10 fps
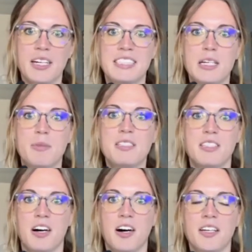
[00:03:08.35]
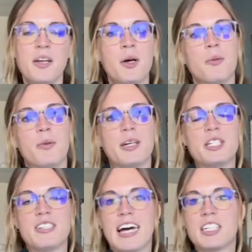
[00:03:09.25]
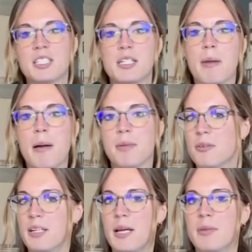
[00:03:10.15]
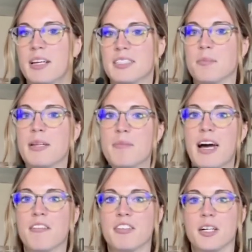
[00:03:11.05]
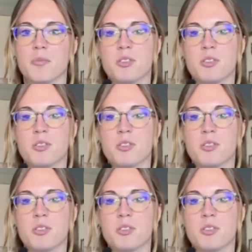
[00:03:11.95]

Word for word: His name is Don, which is actually my middle name because I'm named after him.